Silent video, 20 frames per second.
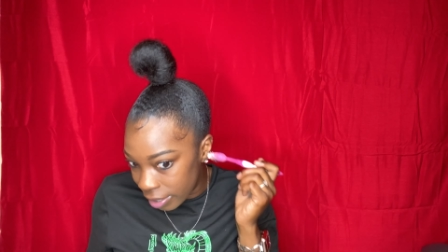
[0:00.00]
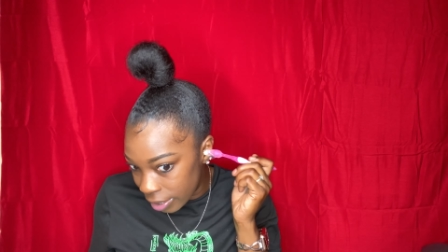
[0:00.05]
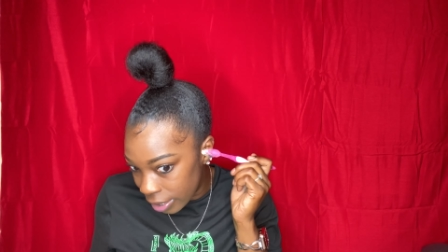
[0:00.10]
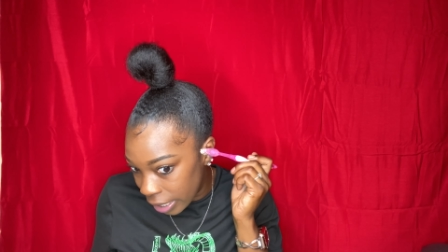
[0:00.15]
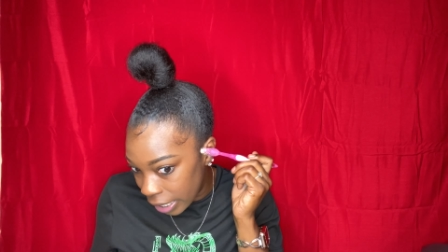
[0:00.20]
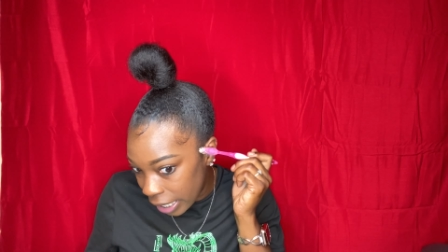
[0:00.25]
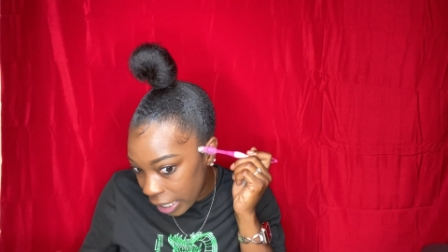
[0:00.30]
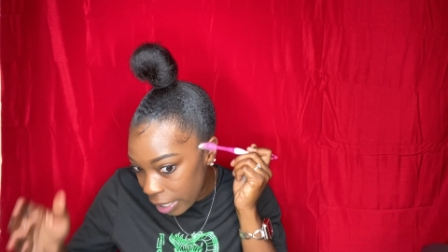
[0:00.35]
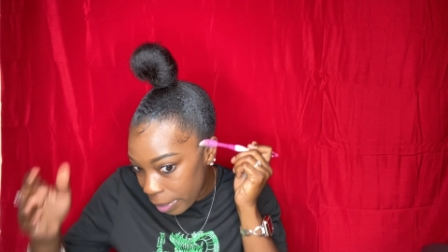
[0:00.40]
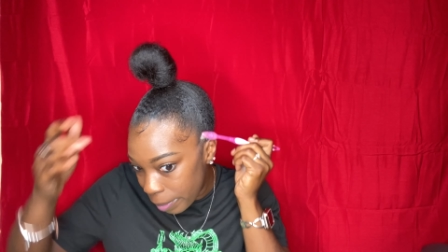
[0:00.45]

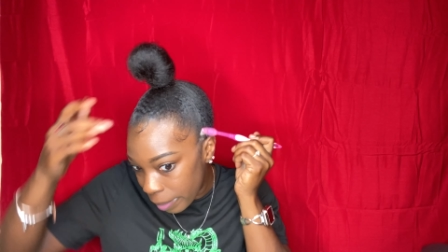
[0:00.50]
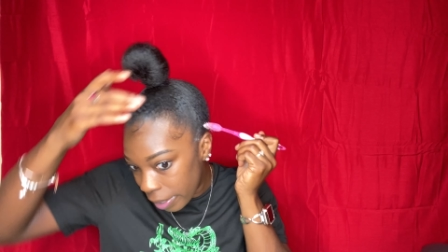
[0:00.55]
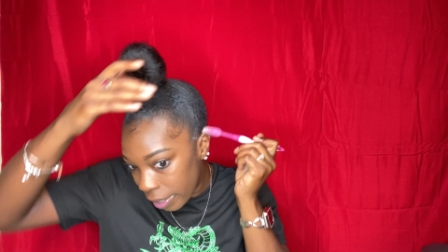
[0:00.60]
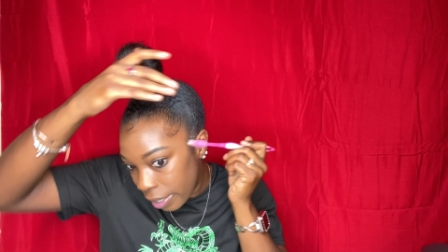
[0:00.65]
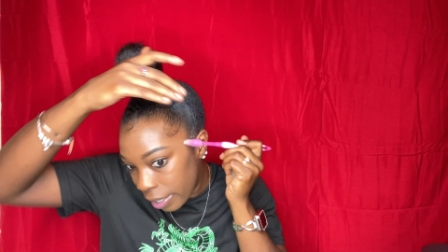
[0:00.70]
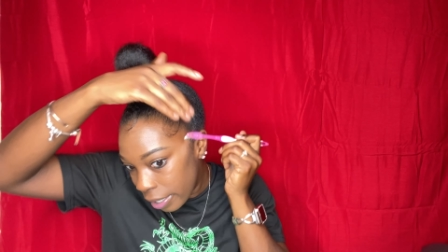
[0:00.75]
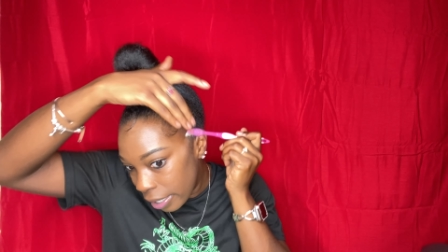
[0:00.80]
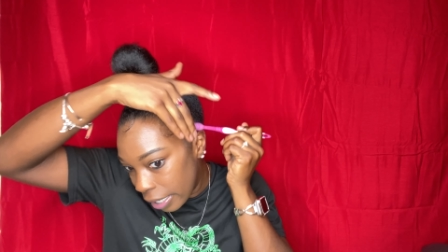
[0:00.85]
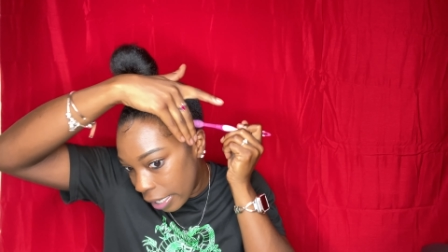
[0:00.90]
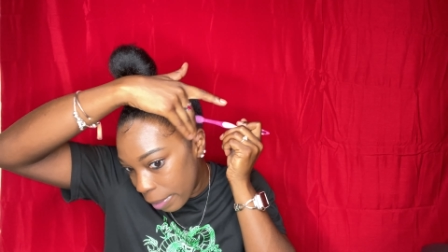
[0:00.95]
They even
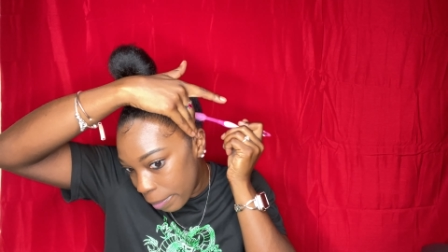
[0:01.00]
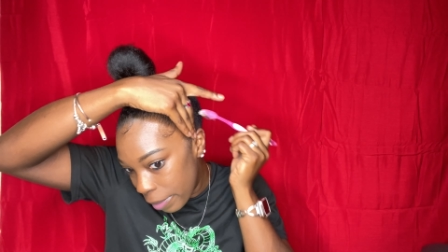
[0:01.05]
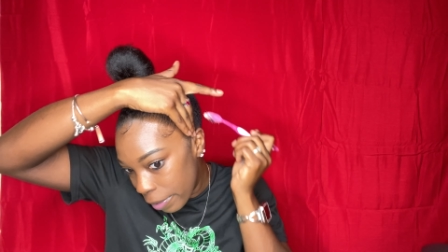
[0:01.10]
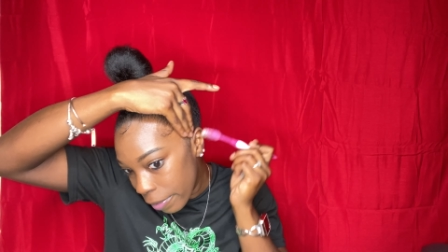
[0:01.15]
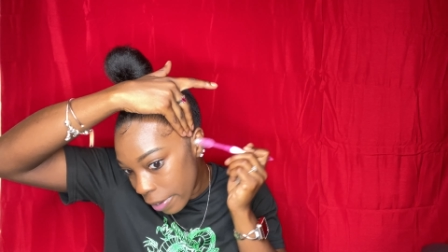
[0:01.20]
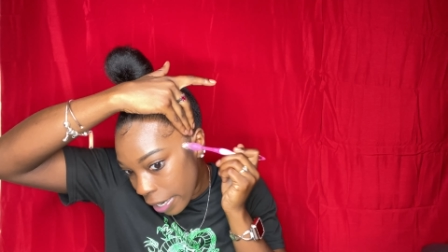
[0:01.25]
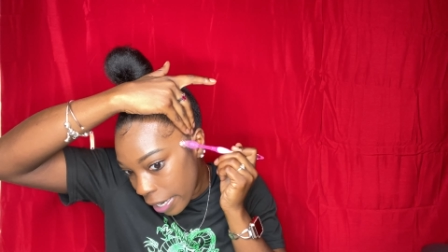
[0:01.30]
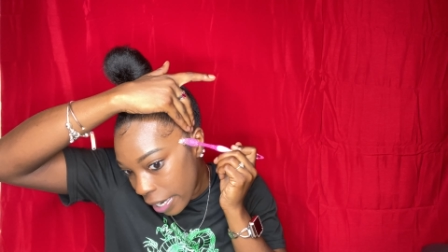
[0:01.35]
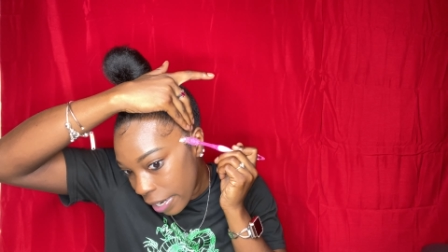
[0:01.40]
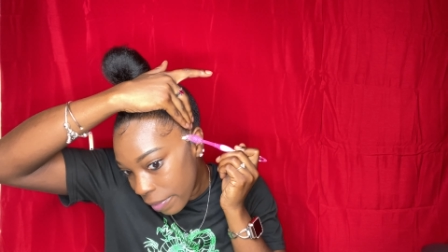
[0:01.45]
get me
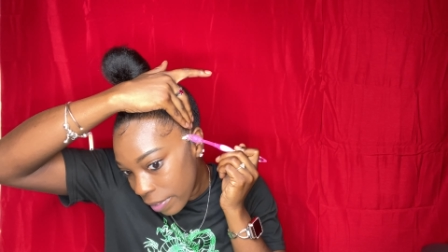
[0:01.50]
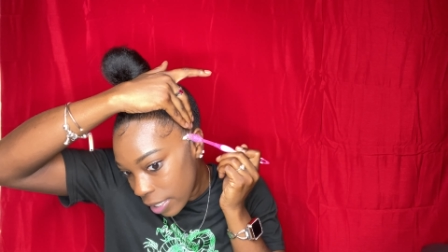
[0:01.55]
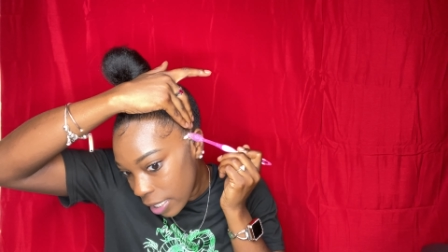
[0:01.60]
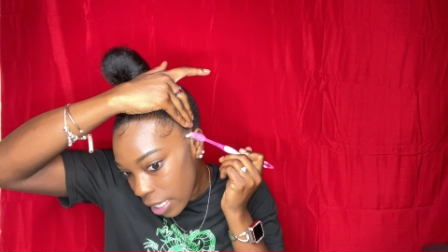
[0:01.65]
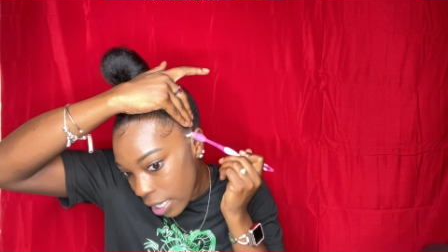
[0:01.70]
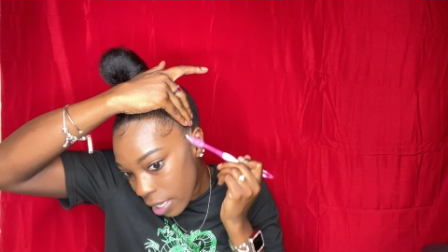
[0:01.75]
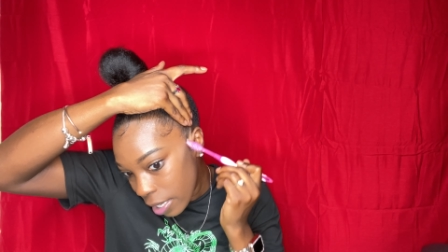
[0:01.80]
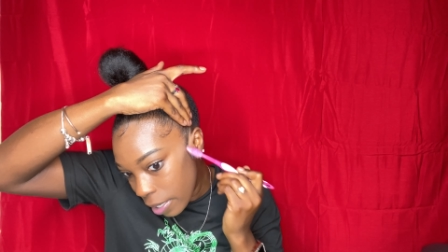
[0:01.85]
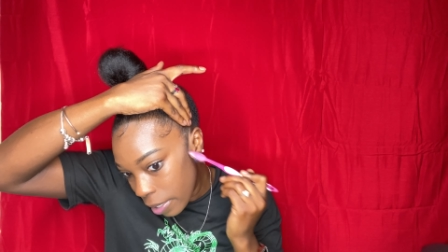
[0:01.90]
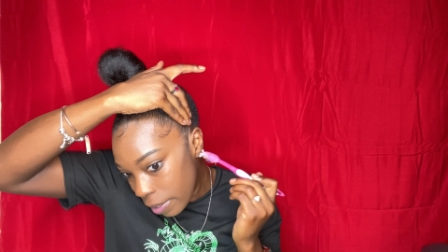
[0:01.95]
right every
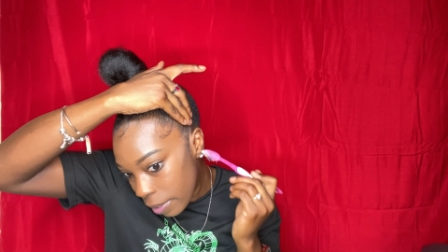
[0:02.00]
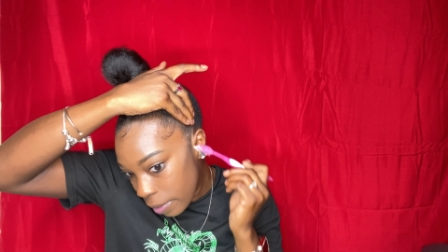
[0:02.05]
time.